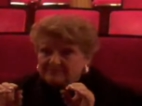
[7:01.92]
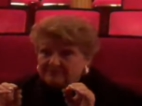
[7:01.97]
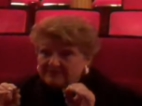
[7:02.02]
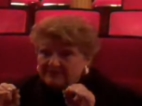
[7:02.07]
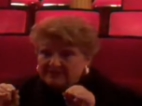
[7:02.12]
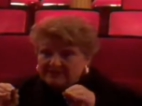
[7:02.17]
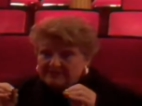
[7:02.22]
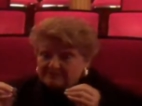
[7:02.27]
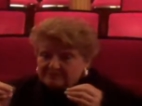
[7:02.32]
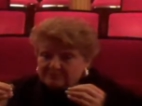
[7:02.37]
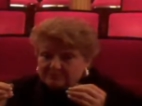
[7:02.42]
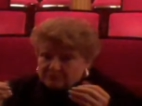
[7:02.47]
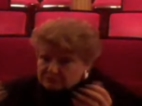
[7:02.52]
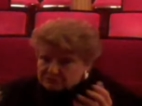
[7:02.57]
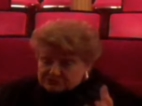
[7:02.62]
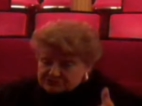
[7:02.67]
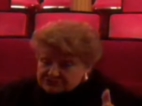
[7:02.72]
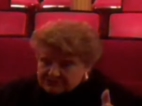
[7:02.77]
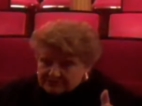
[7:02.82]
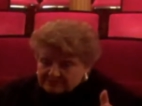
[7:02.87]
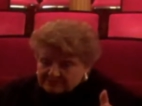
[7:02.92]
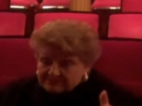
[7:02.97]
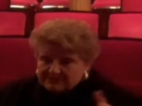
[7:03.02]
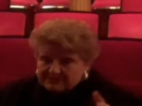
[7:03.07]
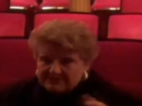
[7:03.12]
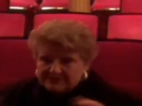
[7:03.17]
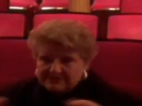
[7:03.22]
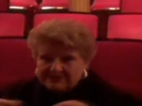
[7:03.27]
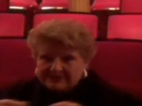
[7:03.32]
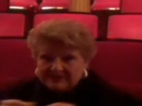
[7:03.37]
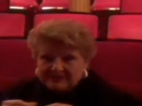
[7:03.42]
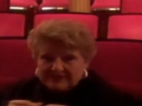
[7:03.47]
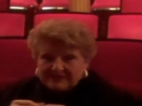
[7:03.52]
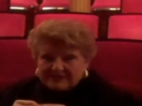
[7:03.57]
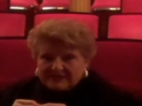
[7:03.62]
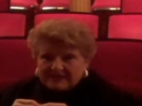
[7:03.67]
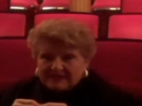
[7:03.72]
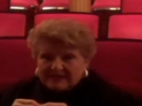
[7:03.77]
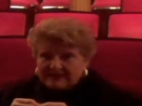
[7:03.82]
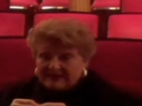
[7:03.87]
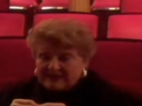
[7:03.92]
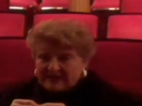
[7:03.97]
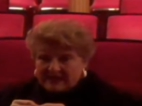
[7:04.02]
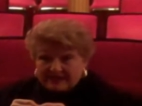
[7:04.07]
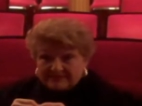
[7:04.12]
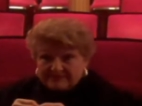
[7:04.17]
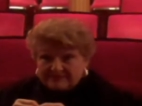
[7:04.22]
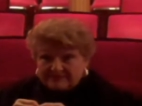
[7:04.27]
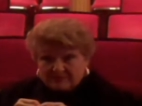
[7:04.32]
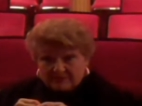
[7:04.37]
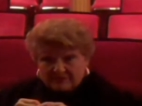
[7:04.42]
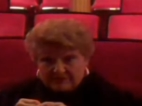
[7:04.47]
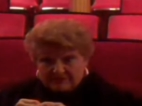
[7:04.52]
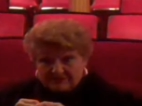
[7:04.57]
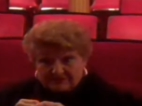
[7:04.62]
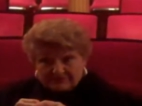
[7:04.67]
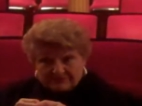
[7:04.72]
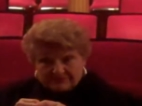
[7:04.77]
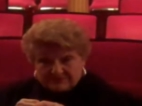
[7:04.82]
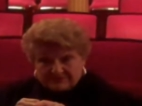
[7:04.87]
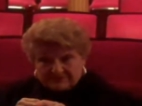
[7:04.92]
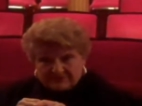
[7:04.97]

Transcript: and pushed them and, and had them on their,